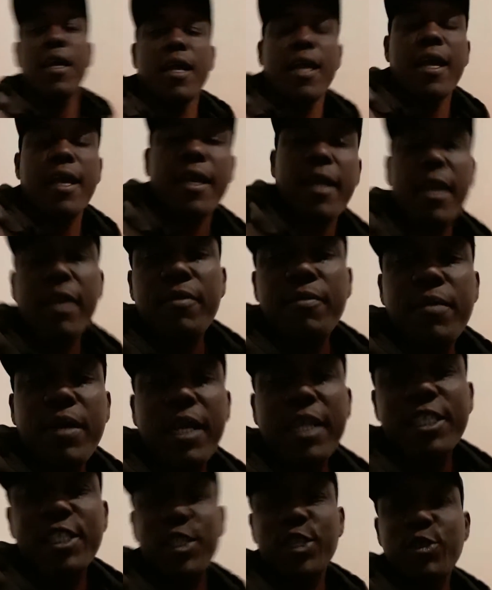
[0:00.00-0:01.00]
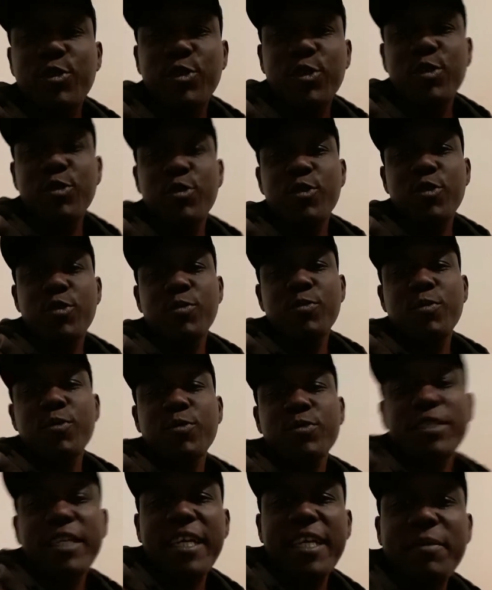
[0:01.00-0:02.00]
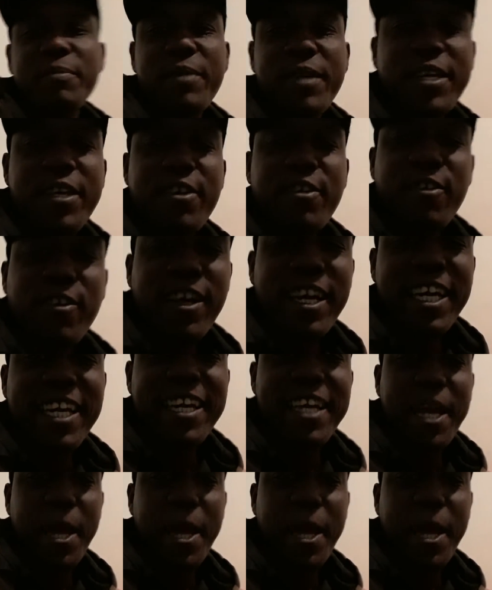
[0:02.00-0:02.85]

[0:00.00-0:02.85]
Hey everybody, it's your YouTube guru Teddy P Gray.